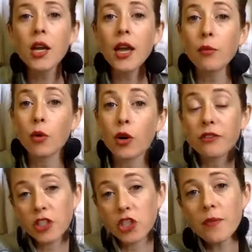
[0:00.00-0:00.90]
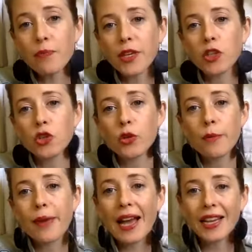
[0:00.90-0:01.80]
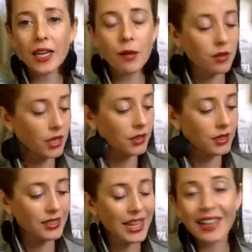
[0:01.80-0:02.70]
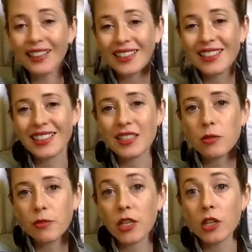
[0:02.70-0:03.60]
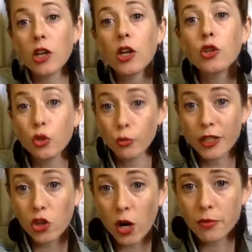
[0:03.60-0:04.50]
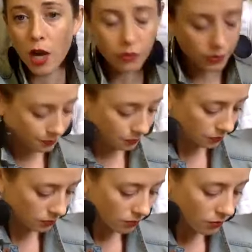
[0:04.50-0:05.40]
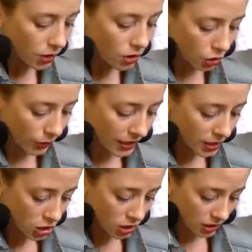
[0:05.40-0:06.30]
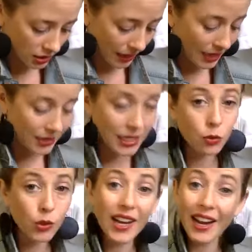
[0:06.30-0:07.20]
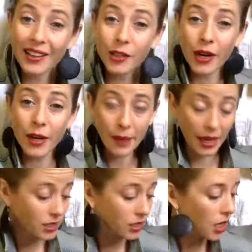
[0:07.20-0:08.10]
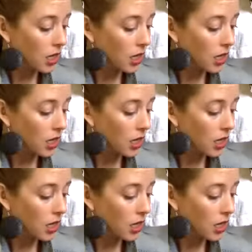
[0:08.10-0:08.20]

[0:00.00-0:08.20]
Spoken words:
and more efficient, because you are bagging up things exactly as they need to be dropped off. So in addition to these bags, I would highly recommend